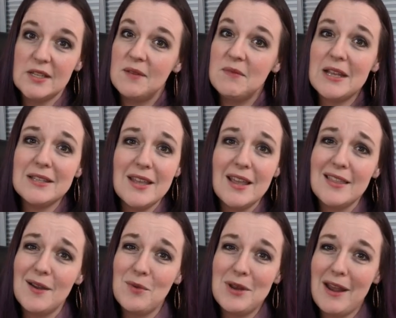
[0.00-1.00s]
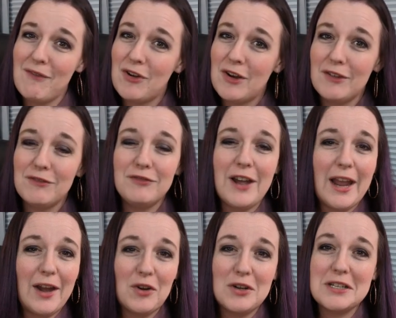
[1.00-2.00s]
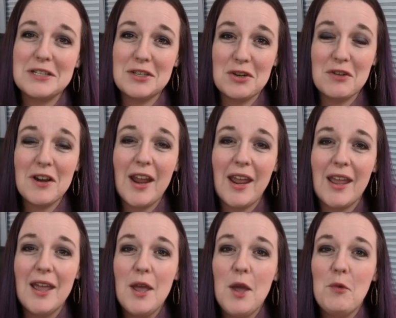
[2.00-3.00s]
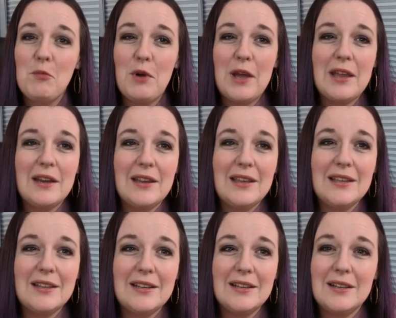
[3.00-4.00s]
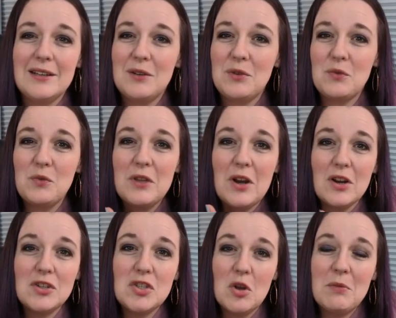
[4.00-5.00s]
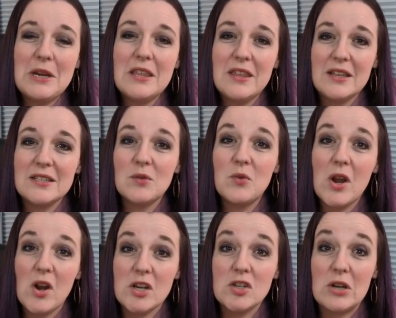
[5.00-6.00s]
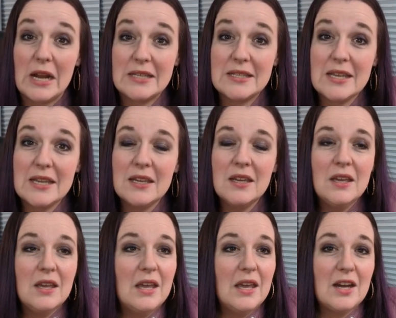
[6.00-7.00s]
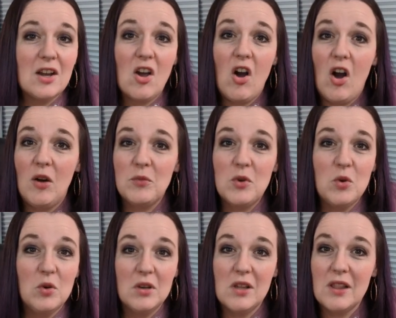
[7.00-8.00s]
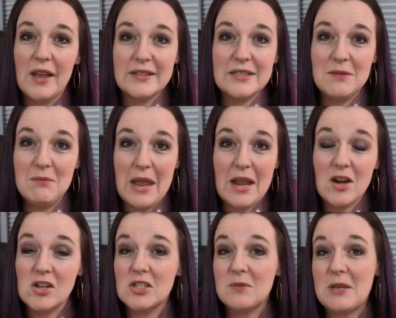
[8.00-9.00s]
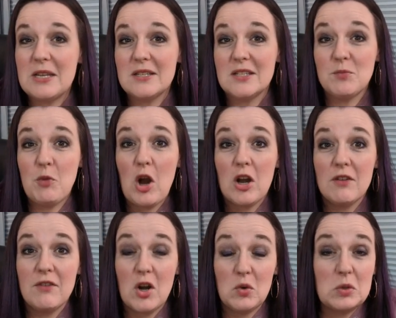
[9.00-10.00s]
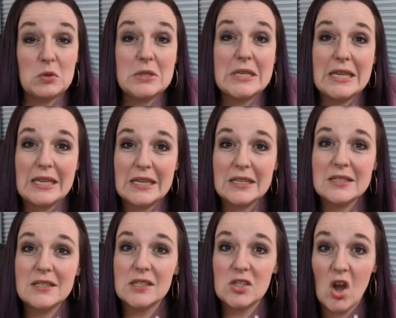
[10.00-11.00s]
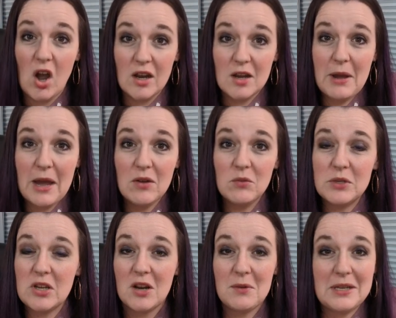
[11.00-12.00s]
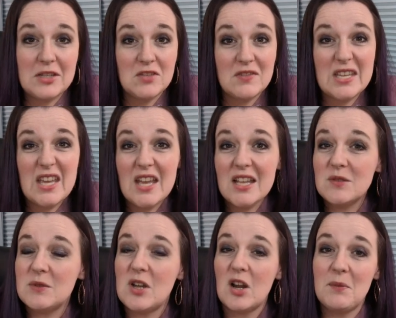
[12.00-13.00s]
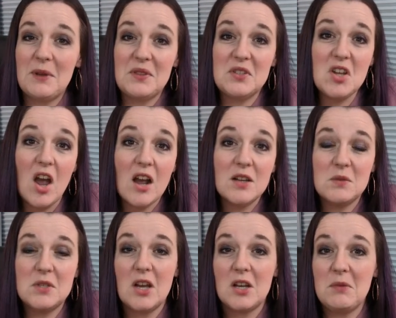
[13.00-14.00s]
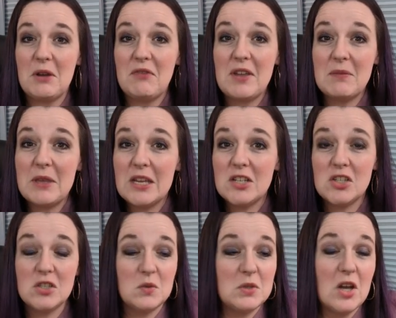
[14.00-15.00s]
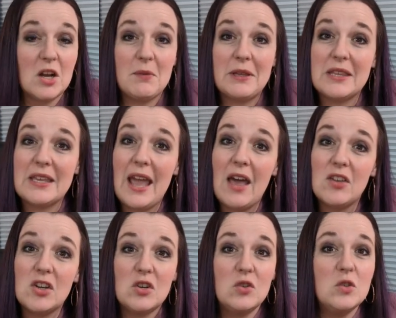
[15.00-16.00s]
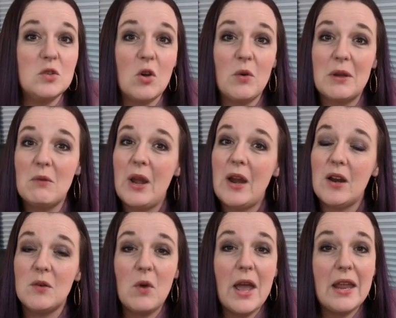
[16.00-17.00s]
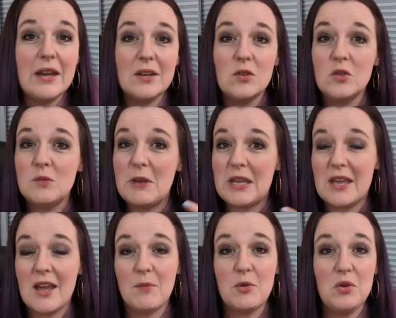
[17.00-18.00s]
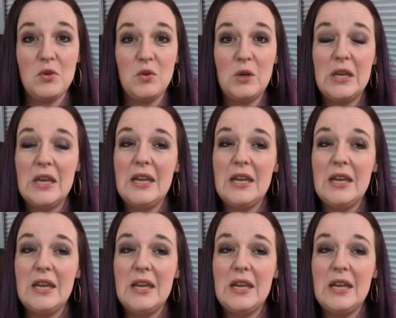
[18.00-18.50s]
I'm not saying that we never fight or disagree, but there are so many things that we are addressing in a calm, cool, collected manner just because it's part of our routine to talk about. We talk about each of the kids, we talk about the dogs, we talk about family issues, we talk about the calendar, who's going where and when, and who's picking up who.